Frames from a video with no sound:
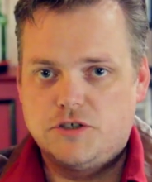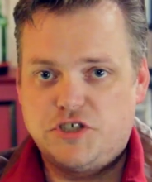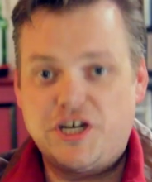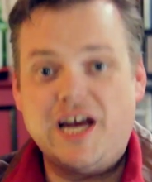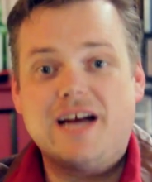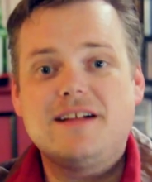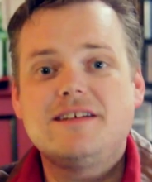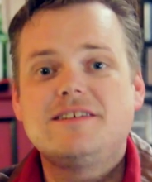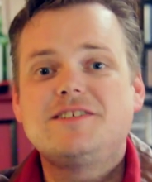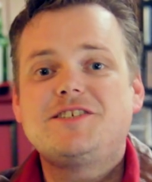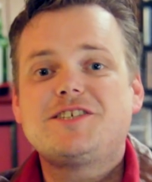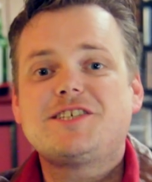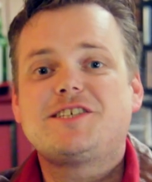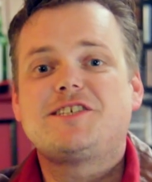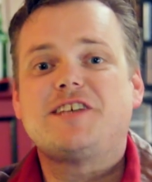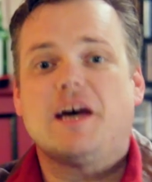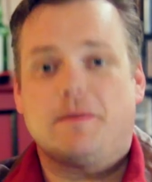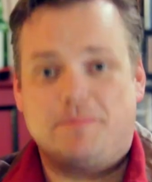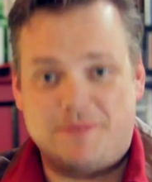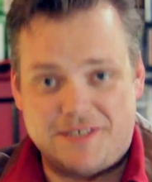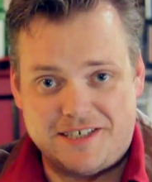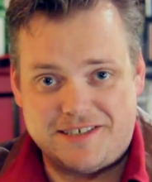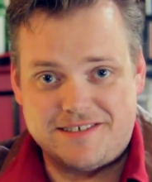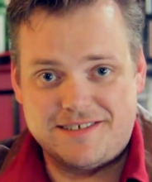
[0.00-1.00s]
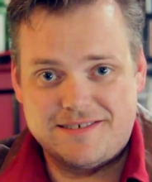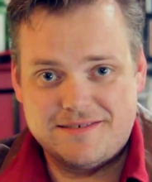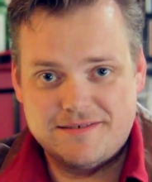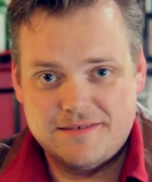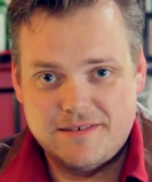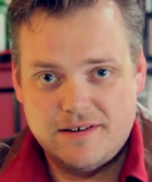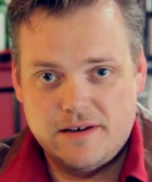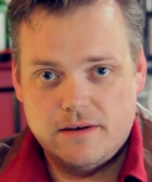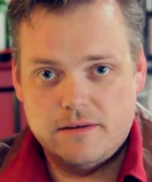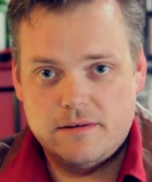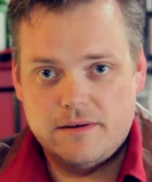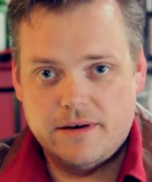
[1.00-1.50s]
Challenge accepted.
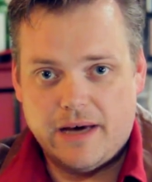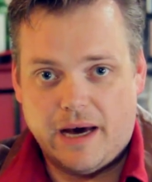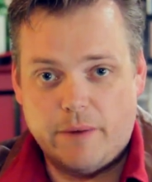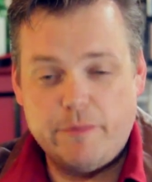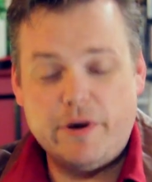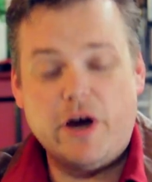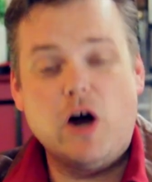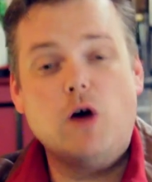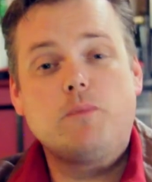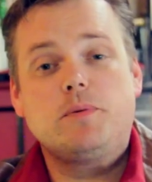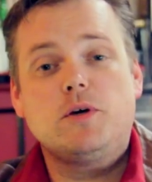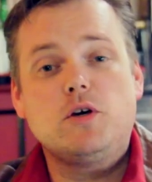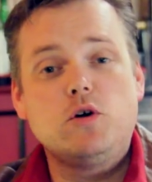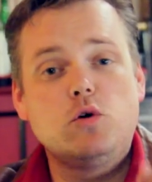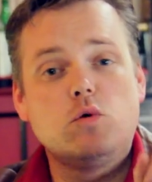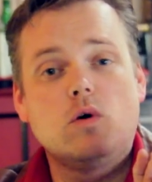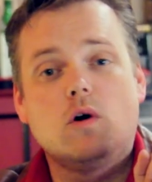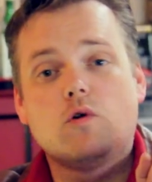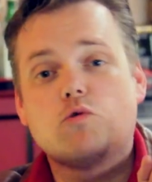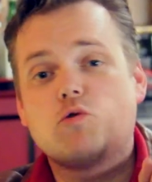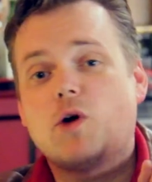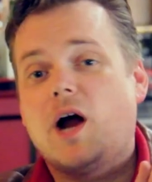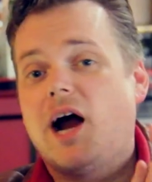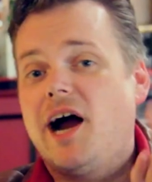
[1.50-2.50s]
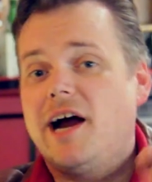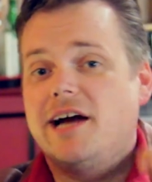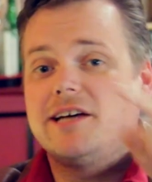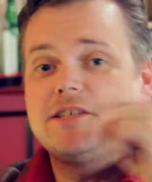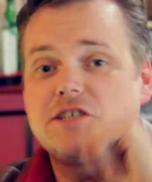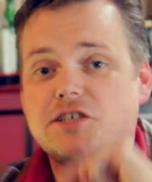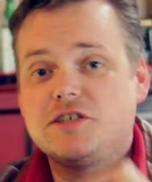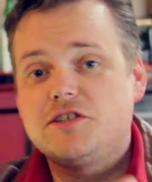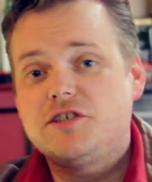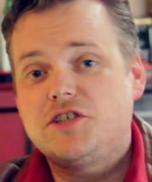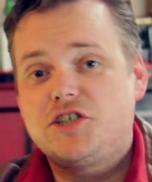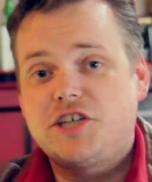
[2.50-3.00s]
And we hope you will
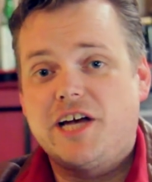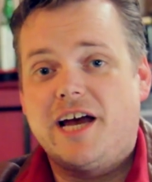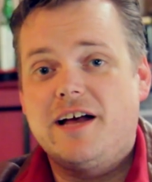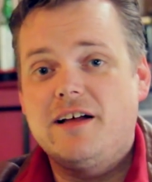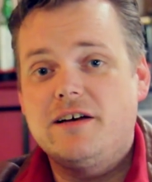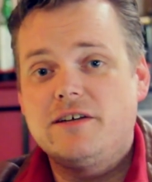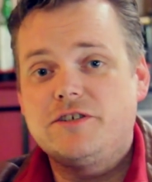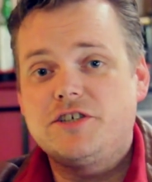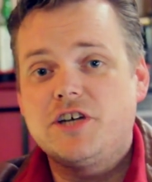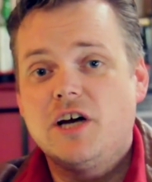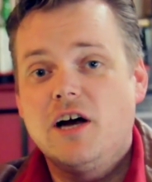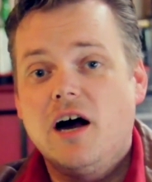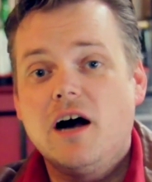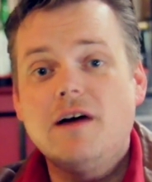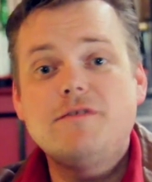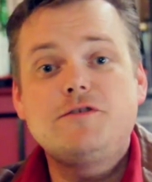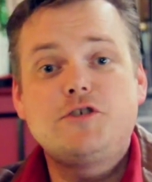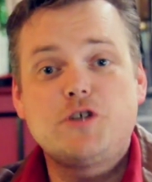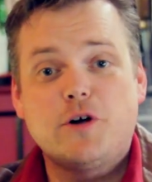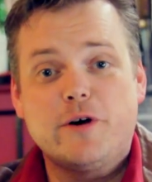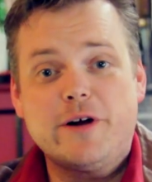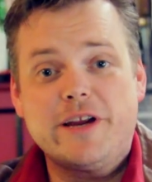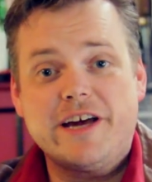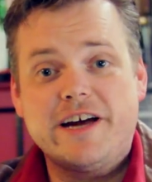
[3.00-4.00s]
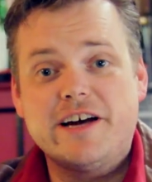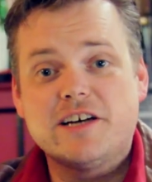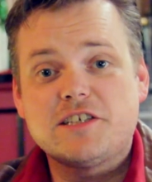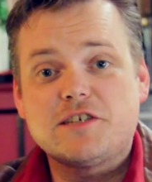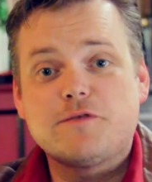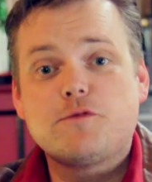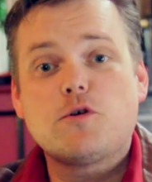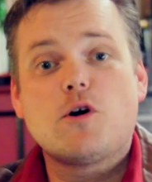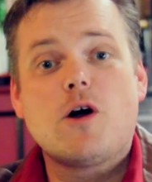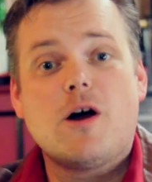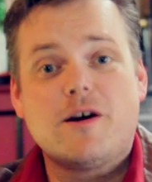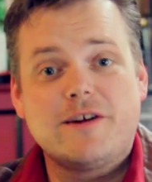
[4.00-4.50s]
rise to the challenge of joining
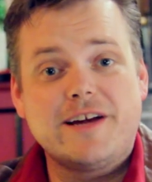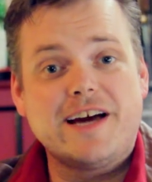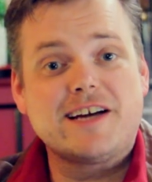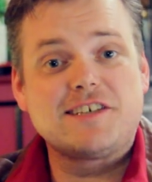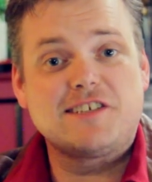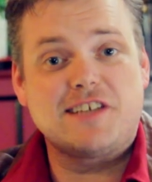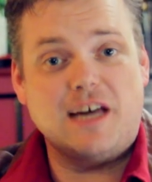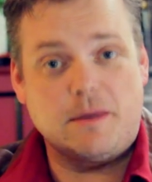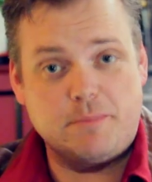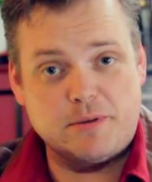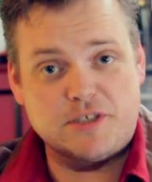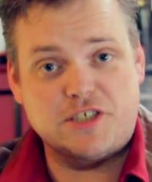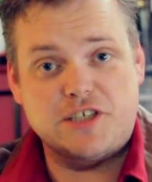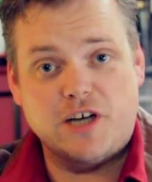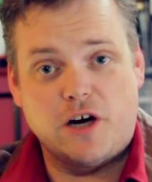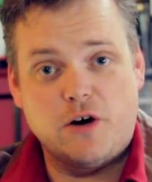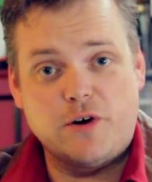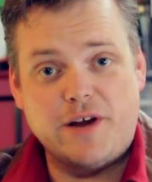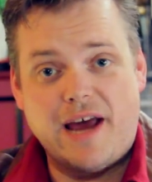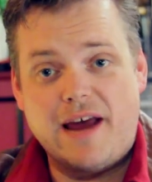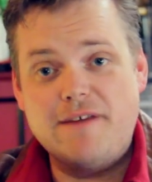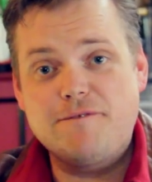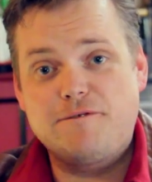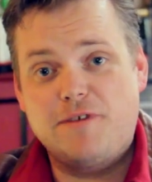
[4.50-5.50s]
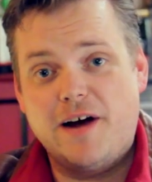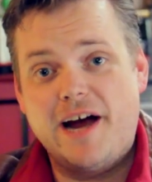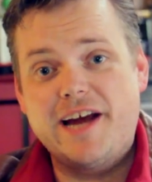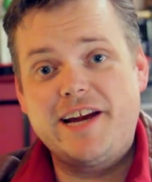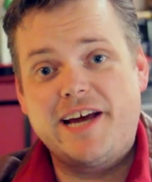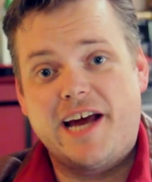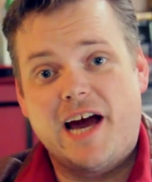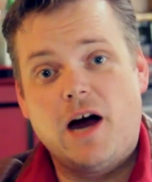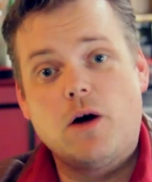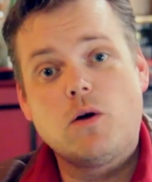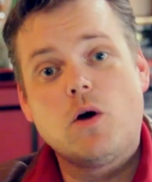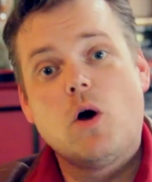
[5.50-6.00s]
us for our next episode and
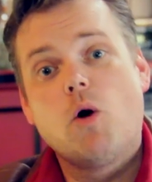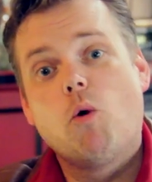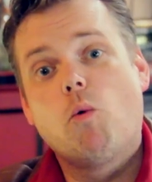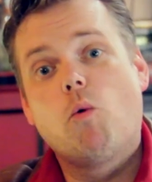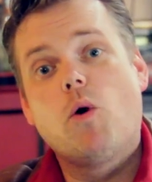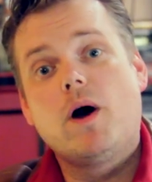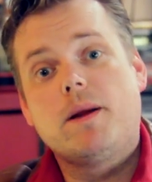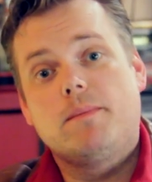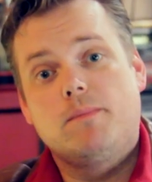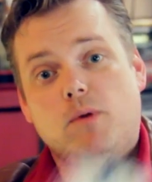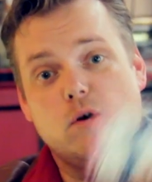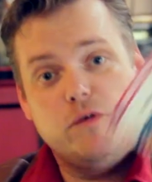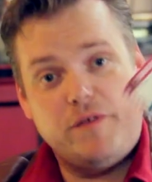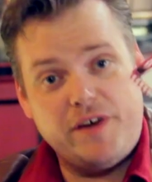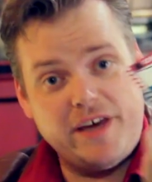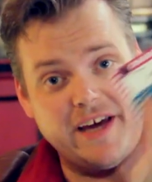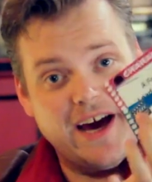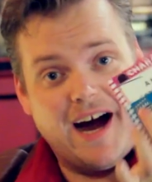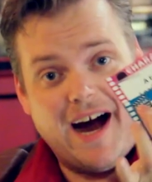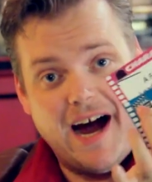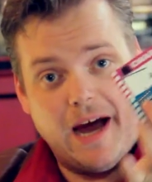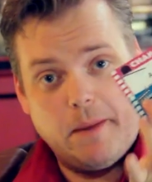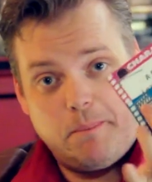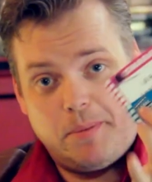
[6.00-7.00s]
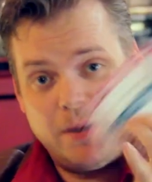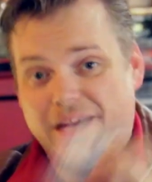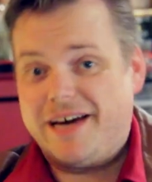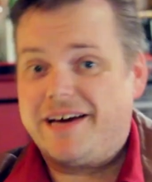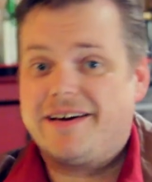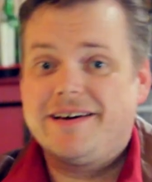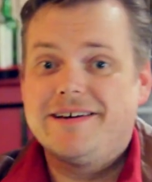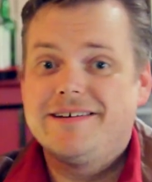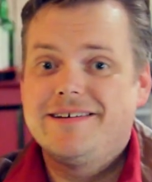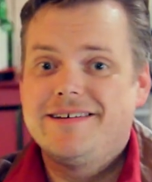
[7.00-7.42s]
finding out what movie I pick.